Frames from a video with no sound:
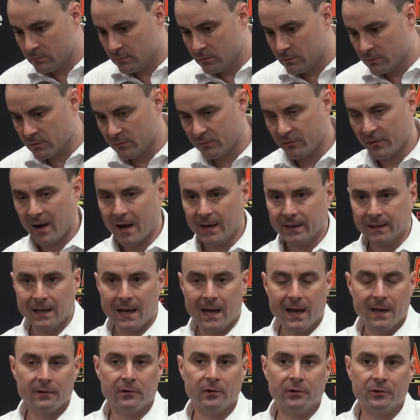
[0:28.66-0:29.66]
It's a fine
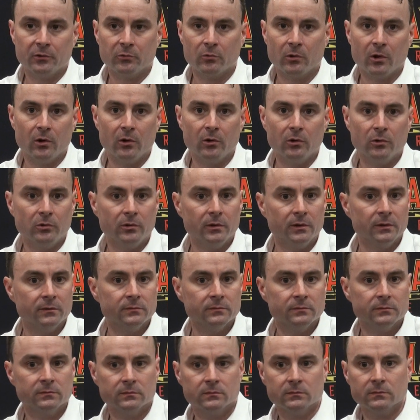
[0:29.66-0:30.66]
line on the road
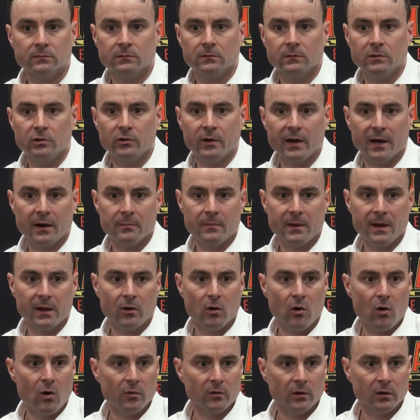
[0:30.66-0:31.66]
you got to make
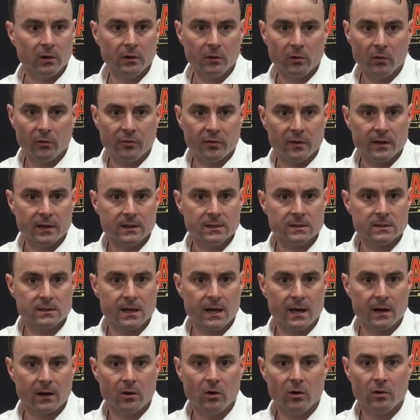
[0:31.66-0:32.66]
all the little things
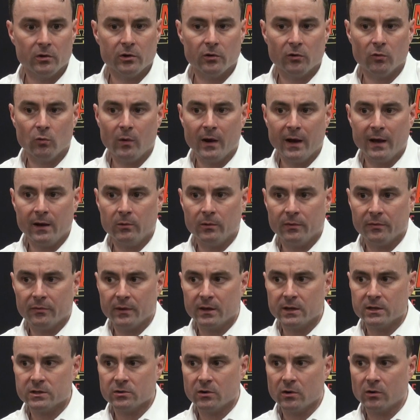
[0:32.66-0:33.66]
kind of go your way when
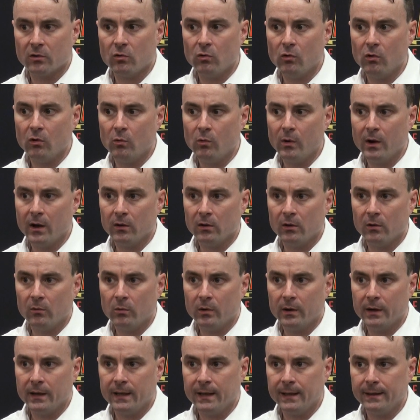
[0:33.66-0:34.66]
things aren't going well on
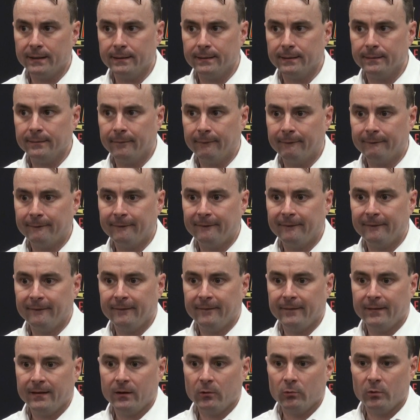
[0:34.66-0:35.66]
one end. And
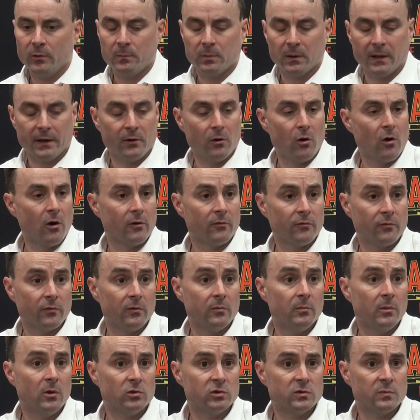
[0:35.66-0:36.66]
we played hard for
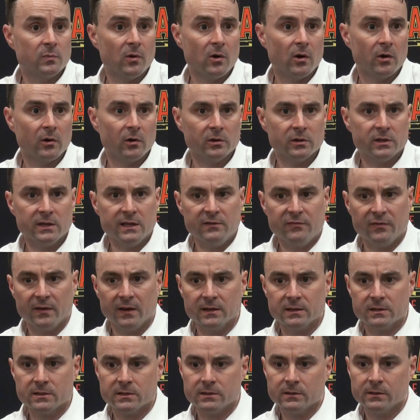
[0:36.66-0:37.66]
the most part. Our
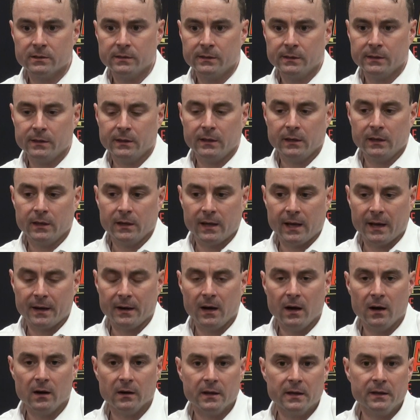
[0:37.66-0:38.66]
defense kind
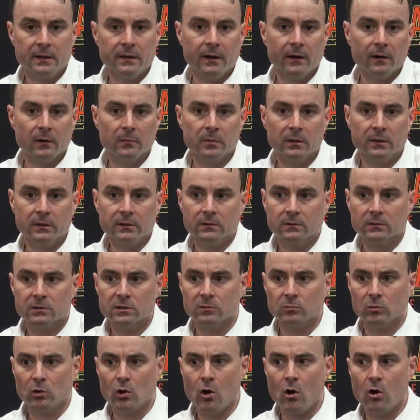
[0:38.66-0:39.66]
of hung in there, but
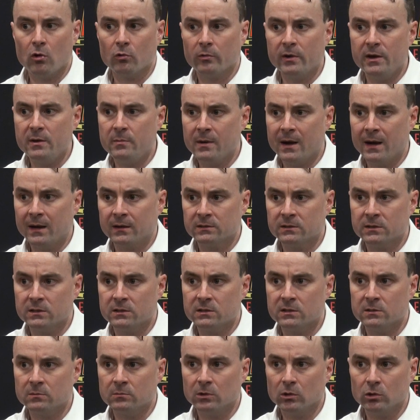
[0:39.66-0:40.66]
some long rebounds and
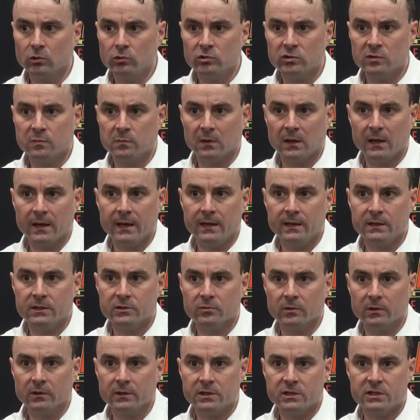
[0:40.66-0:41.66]
some loose
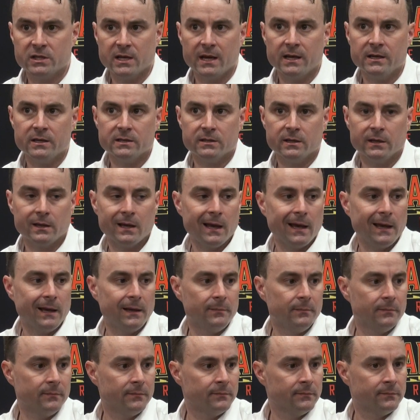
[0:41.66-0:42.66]
plays really changed the
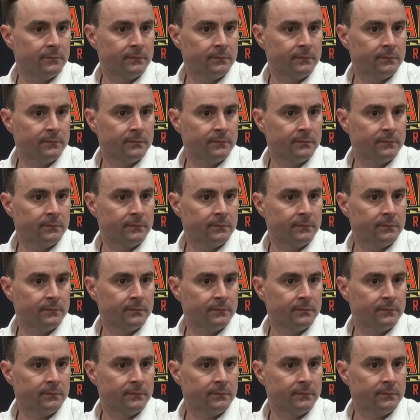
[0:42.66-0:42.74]
game,